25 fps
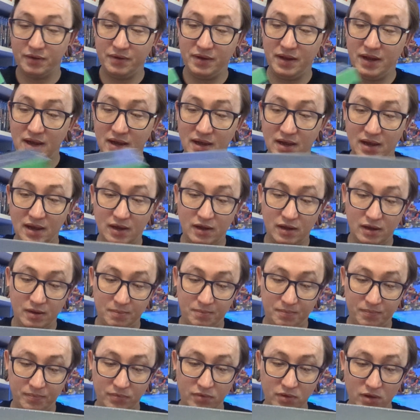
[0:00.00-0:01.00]
yeah,
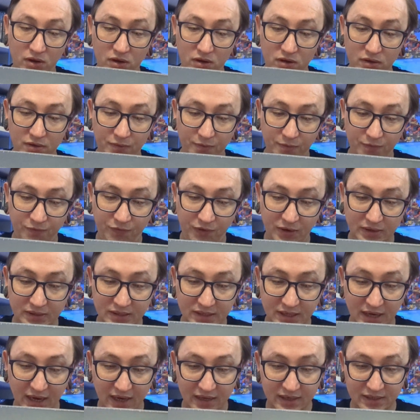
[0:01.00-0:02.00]
not a
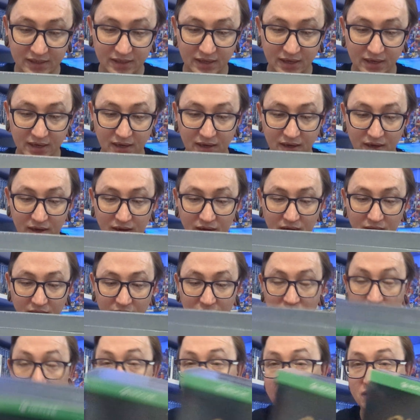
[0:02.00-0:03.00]
fantastic
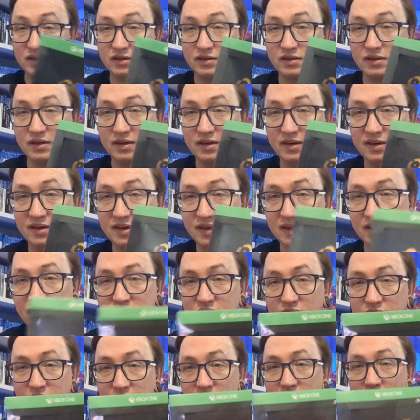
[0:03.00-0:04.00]
collector's
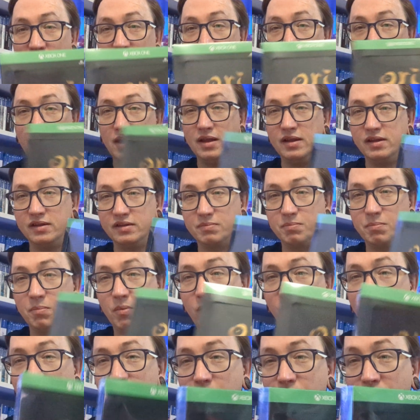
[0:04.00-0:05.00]
edition. It's
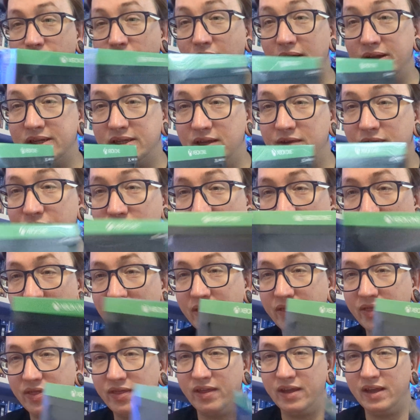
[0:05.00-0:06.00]
more impressive
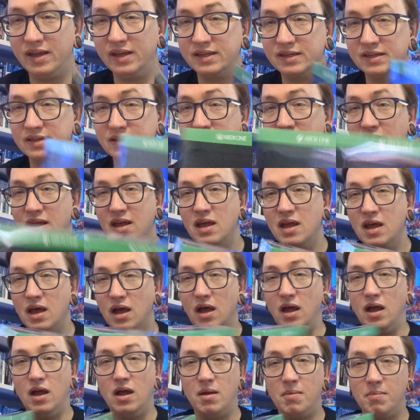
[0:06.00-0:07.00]
like this.
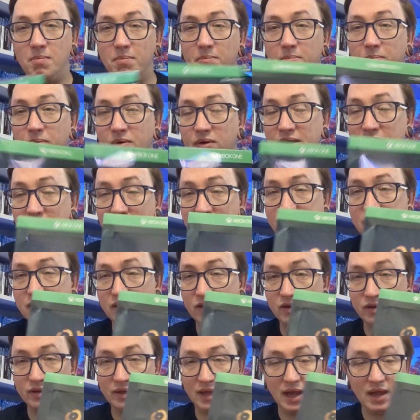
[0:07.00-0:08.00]
But yeah, it's a
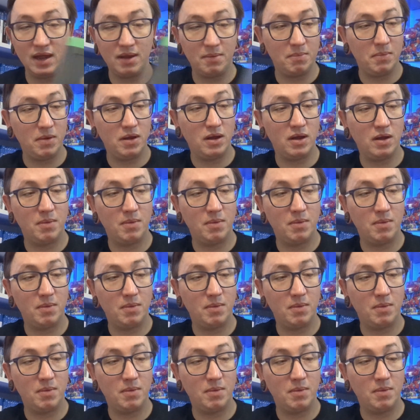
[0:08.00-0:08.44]
good game.